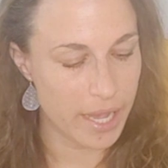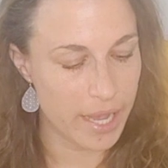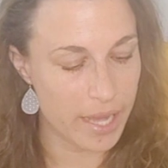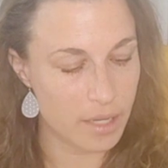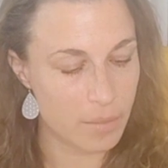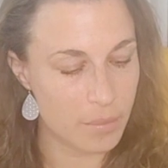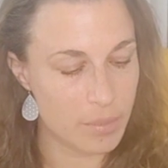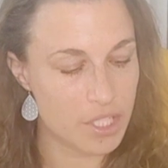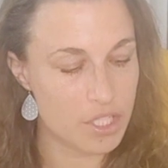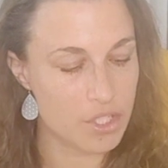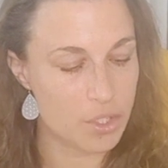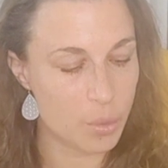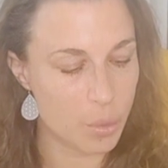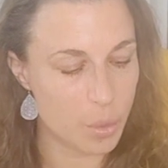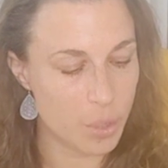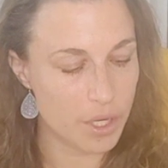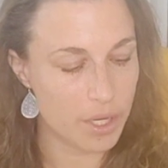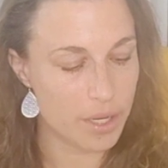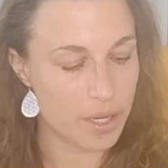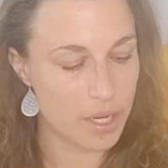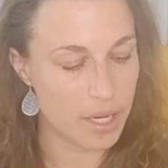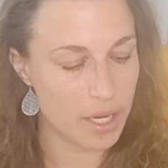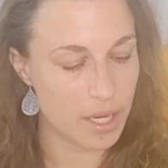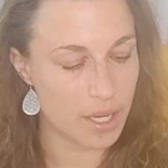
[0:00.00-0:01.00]
enemies are
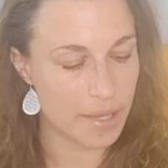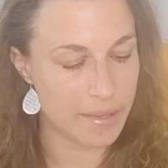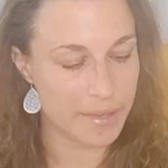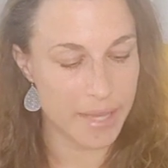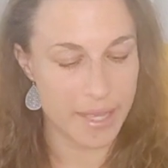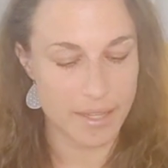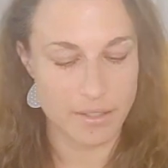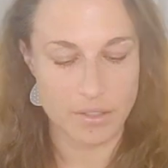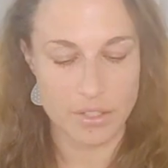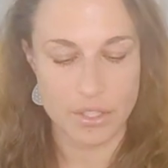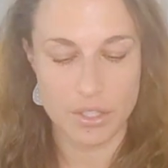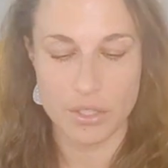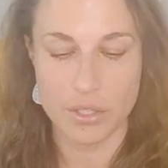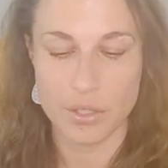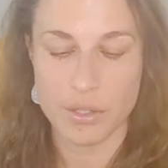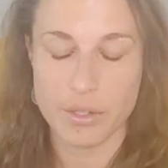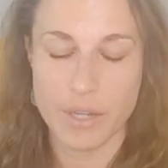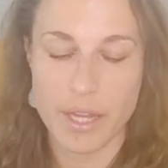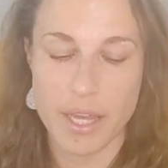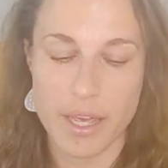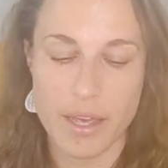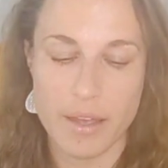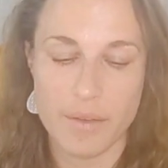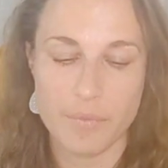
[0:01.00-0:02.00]
working against you.
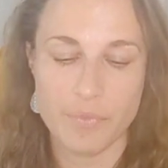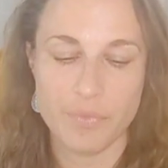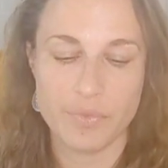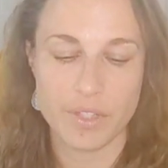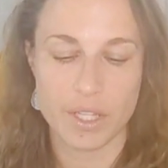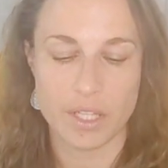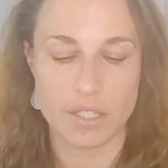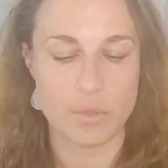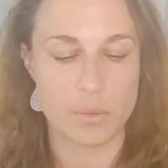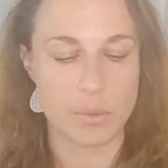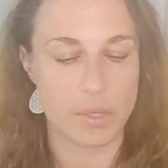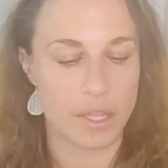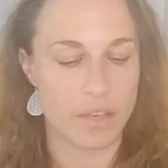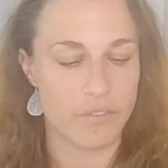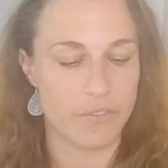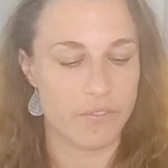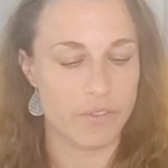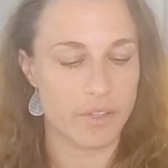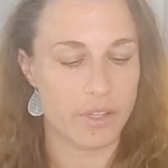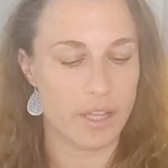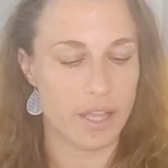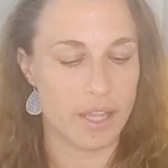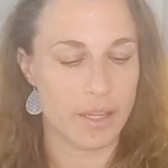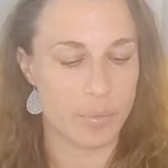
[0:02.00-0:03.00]
Yeah, that's what I
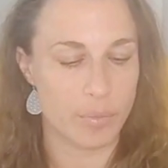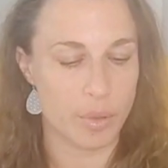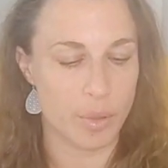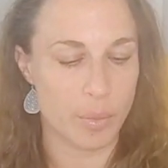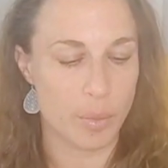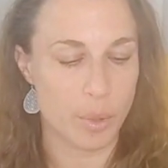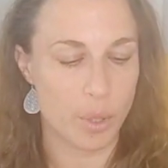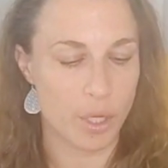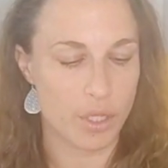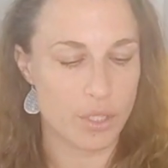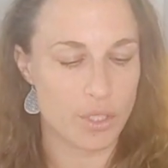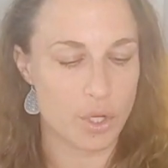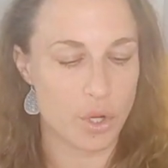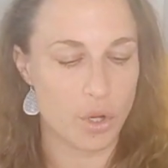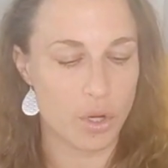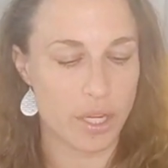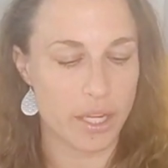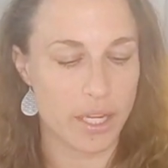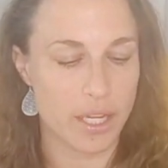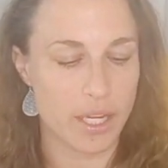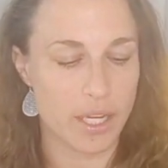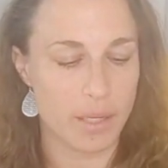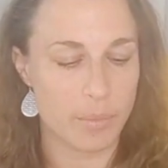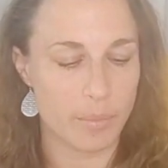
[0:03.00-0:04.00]
feel like. People are
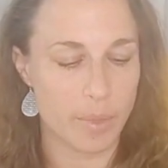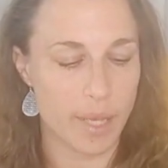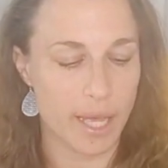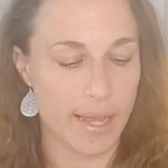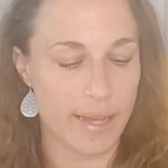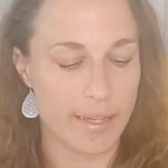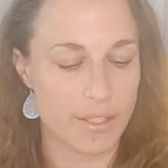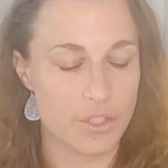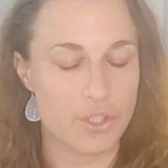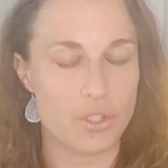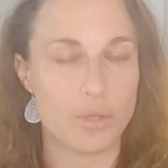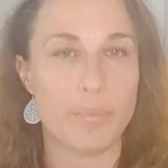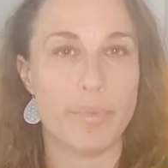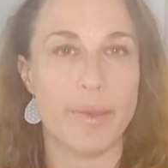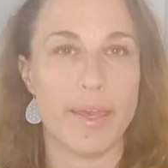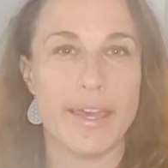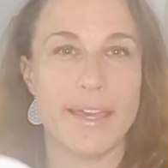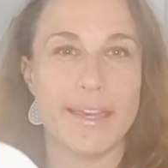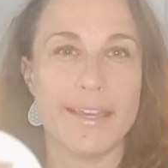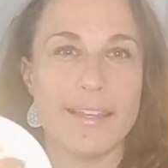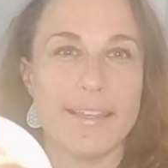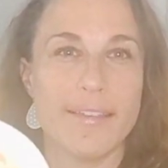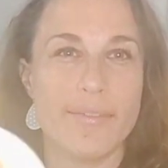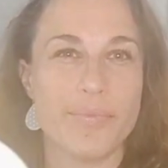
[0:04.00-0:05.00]
talking behind your
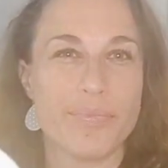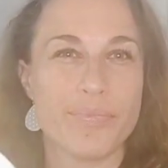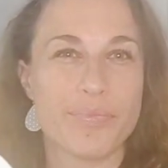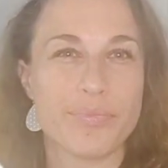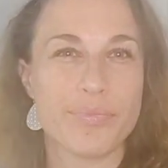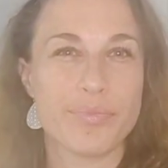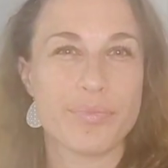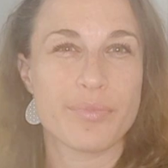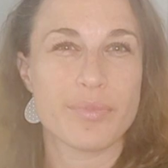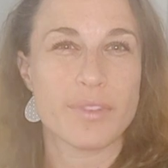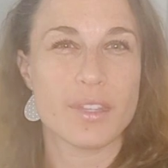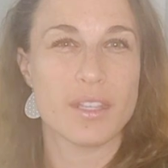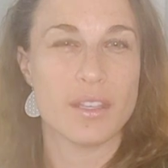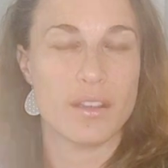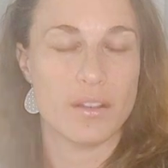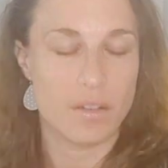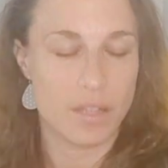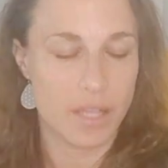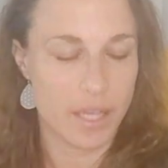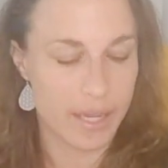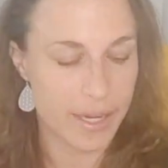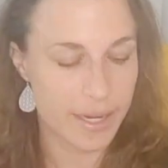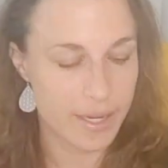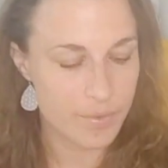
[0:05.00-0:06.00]
back.
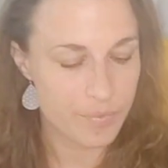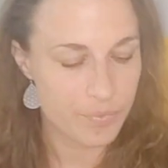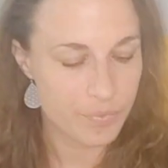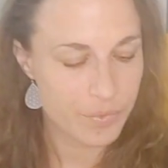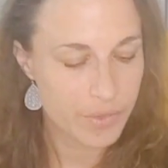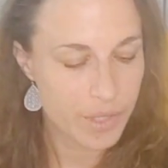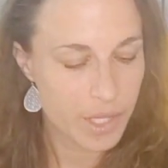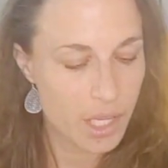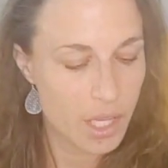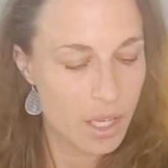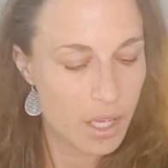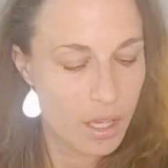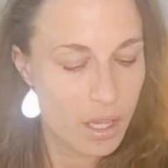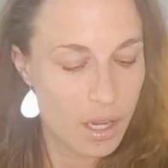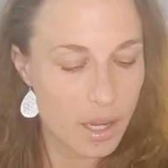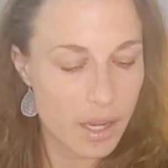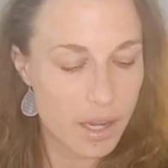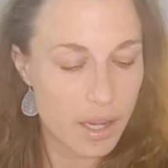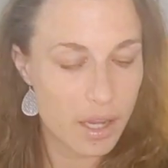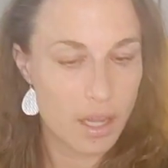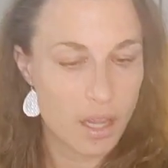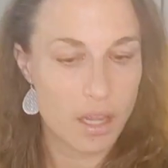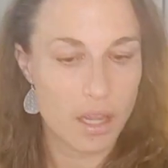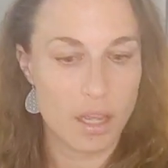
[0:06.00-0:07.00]
Okay.
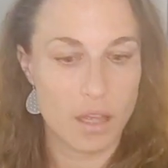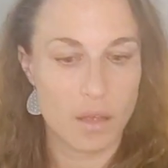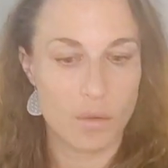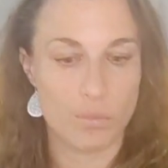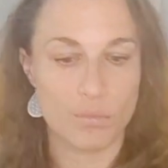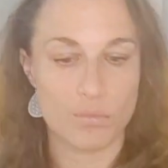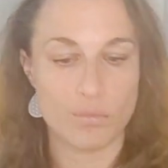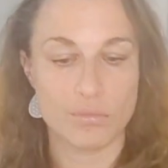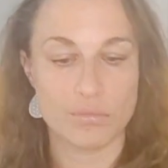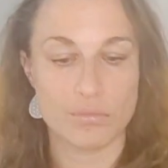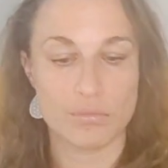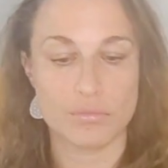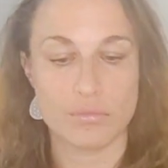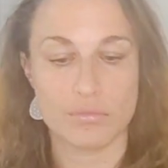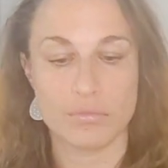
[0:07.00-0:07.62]
Um,